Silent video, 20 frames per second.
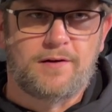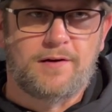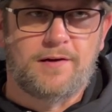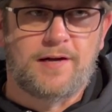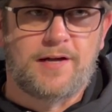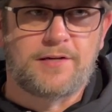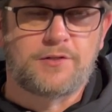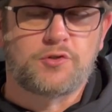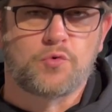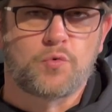
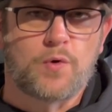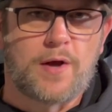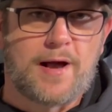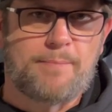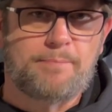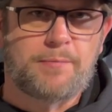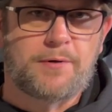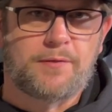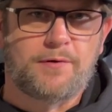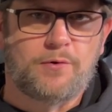I
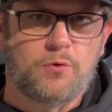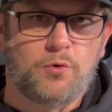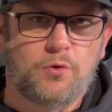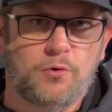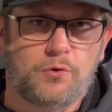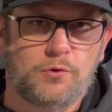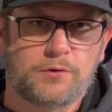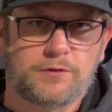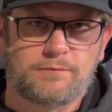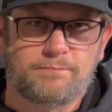dropped the
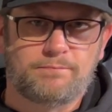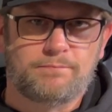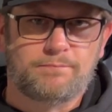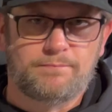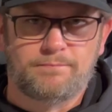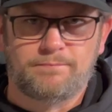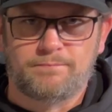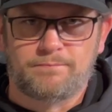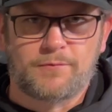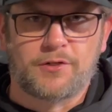whole
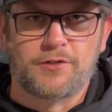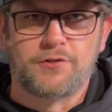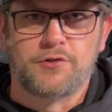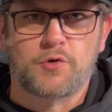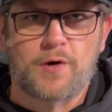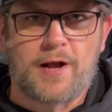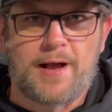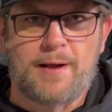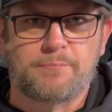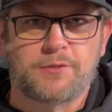
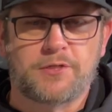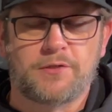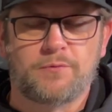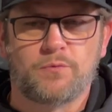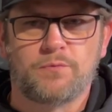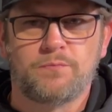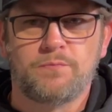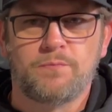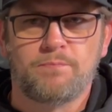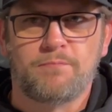contraption
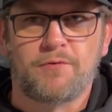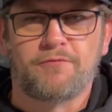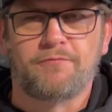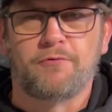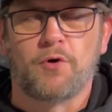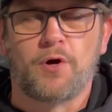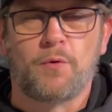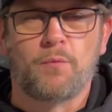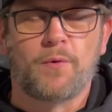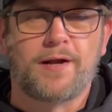
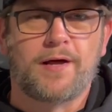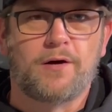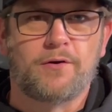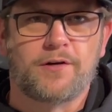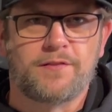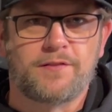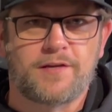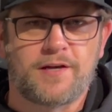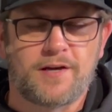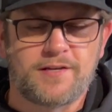before I went out
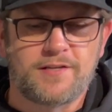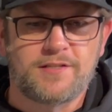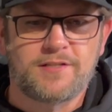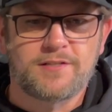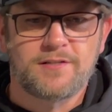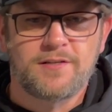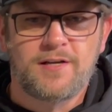on the ice,